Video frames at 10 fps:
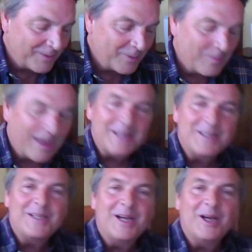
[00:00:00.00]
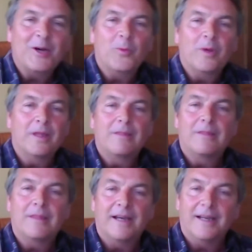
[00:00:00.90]
We might start
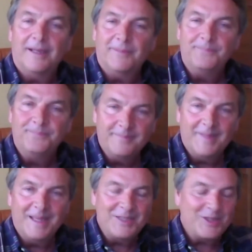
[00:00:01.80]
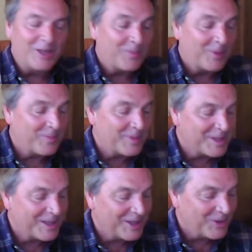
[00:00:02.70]
with, is there
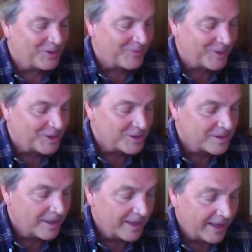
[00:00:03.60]
purpose in the universe?